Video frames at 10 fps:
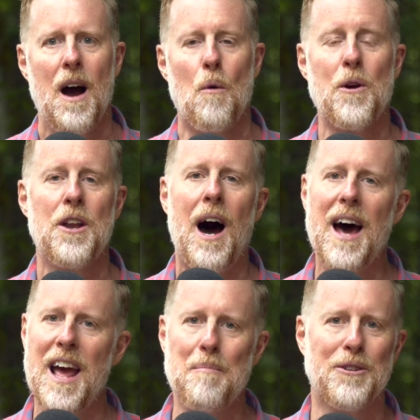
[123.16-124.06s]
Uh, we're
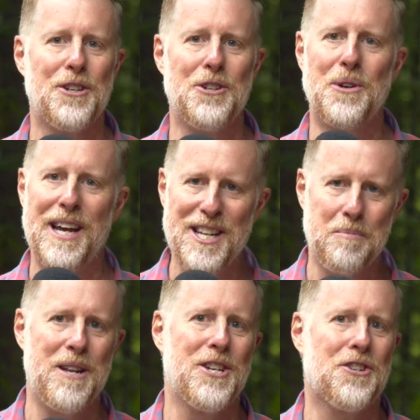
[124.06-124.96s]
not able to do
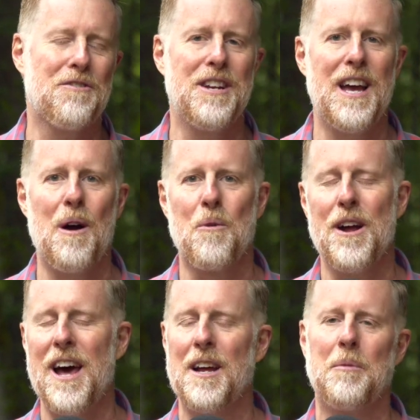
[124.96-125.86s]
kids' ministry yet. We're
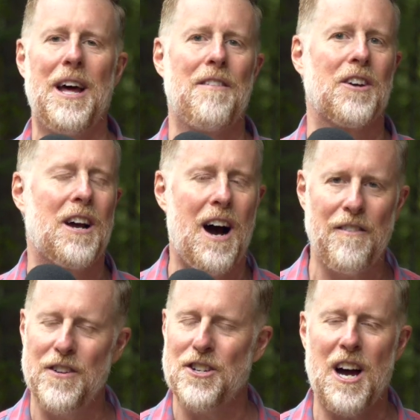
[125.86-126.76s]
not able to have the
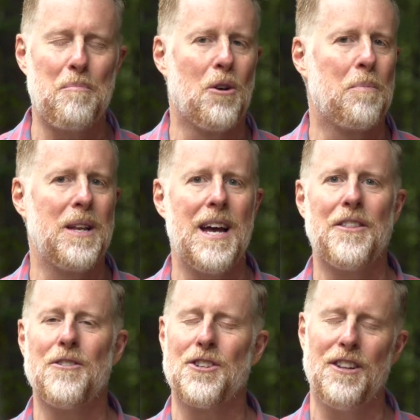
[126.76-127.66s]
coffee shop open
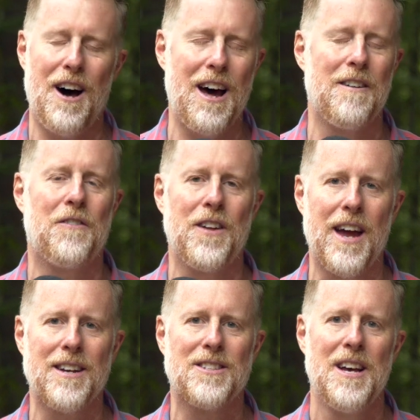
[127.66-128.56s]
yet. There's a lot of
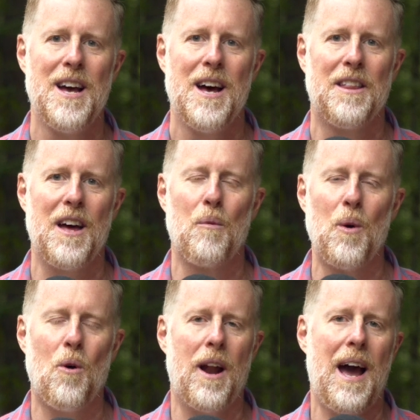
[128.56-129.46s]
things that
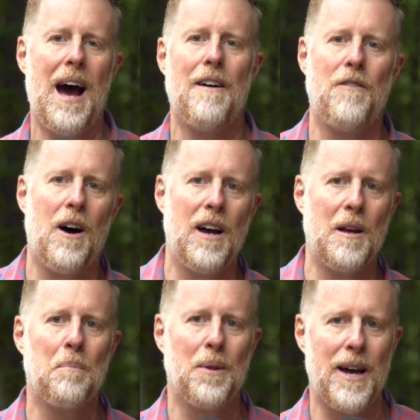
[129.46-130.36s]
we want to have
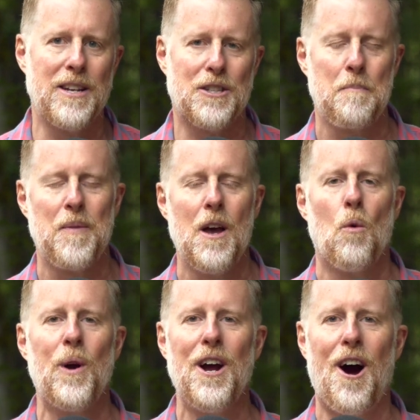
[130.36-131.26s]
in place.
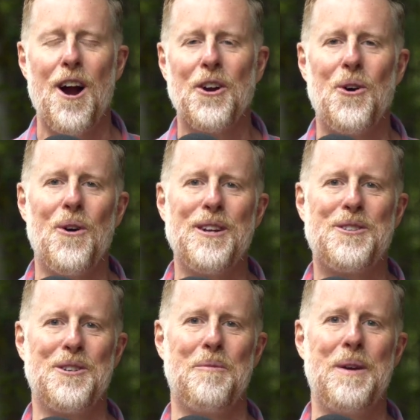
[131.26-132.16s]
We are
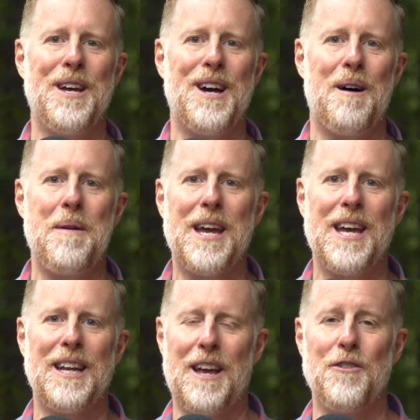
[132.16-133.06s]
going to be uh,
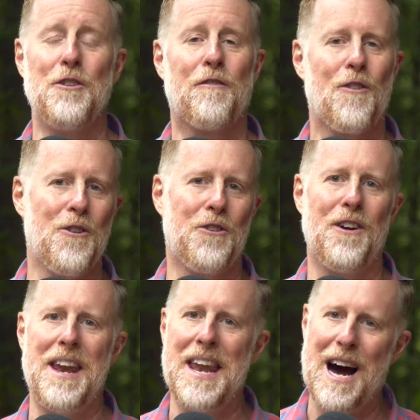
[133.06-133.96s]
making, giving you
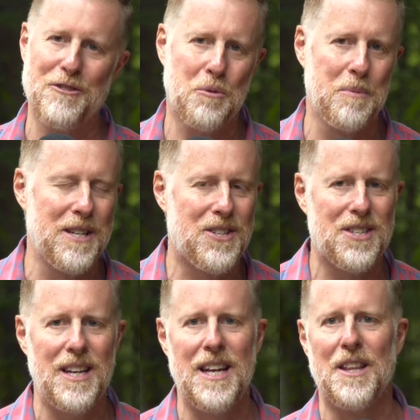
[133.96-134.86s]
further
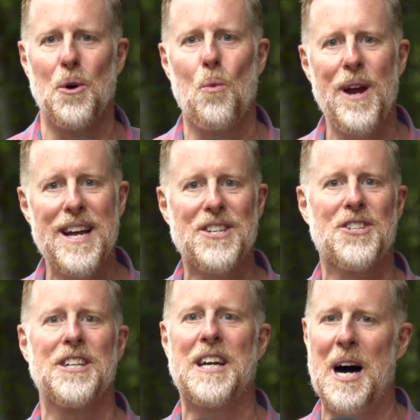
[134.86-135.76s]
announcements in the
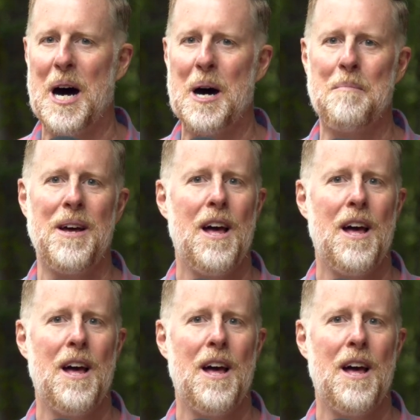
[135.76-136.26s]
weeks to come